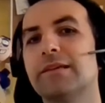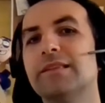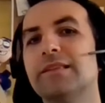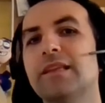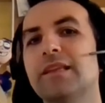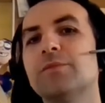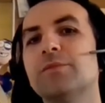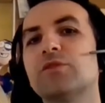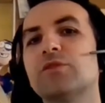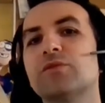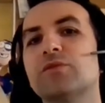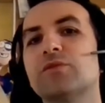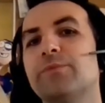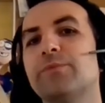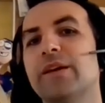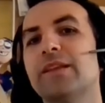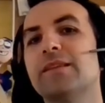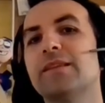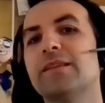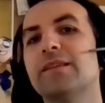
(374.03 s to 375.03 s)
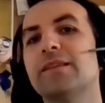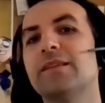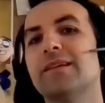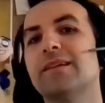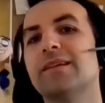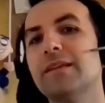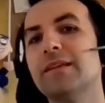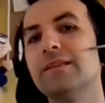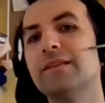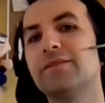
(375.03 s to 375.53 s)
teams who spend
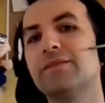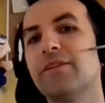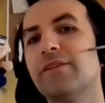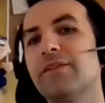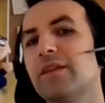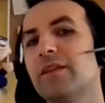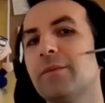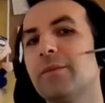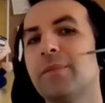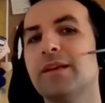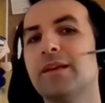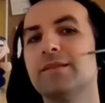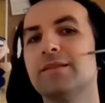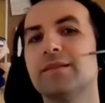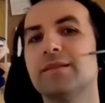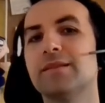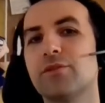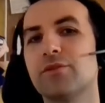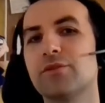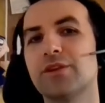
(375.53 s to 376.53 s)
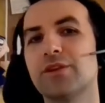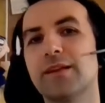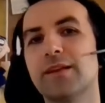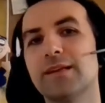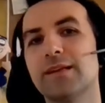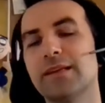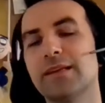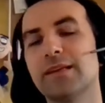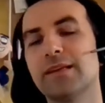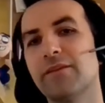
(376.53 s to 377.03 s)
at least 15 minutes in
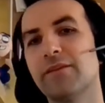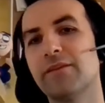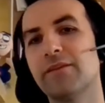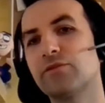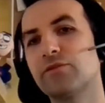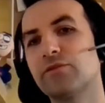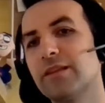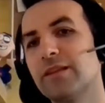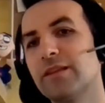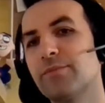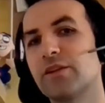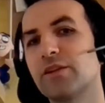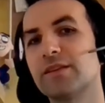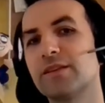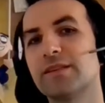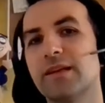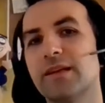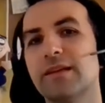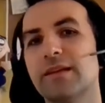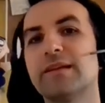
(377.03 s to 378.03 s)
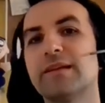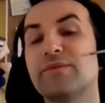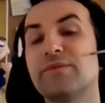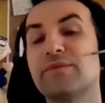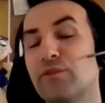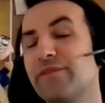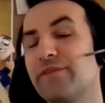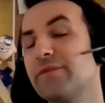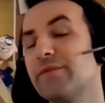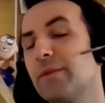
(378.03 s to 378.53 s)
socializing have a 20%,
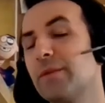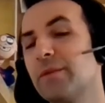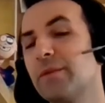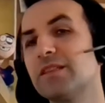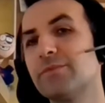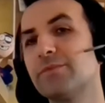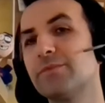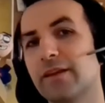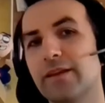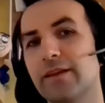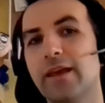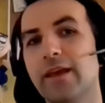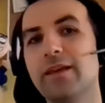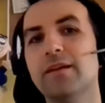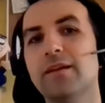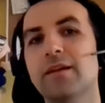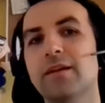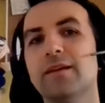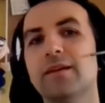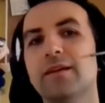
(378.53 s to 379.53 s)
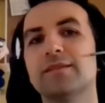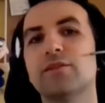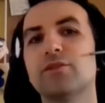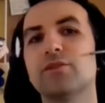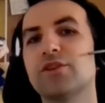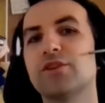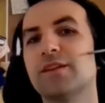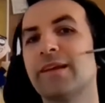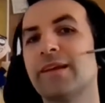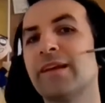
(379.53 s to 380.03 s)
15 minutes per day,
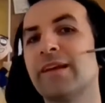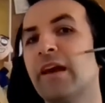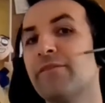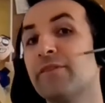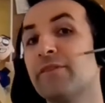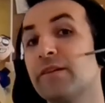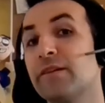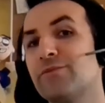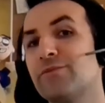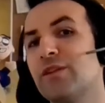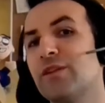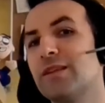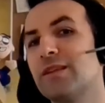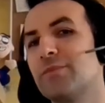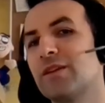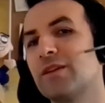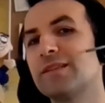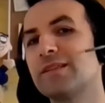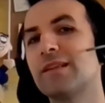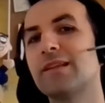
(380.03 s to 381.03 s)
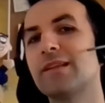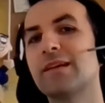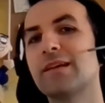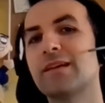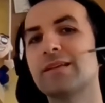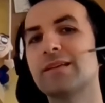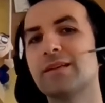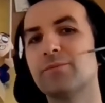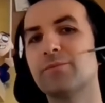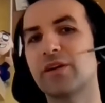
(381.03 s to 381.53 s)
socializing have a 20%
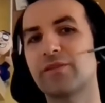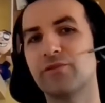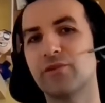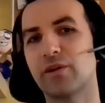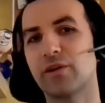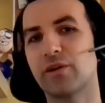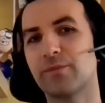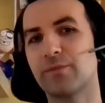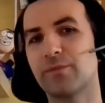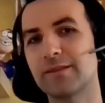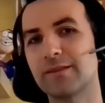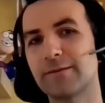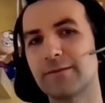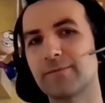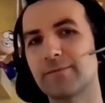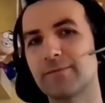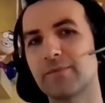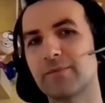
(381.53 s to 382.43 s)
increase in performance.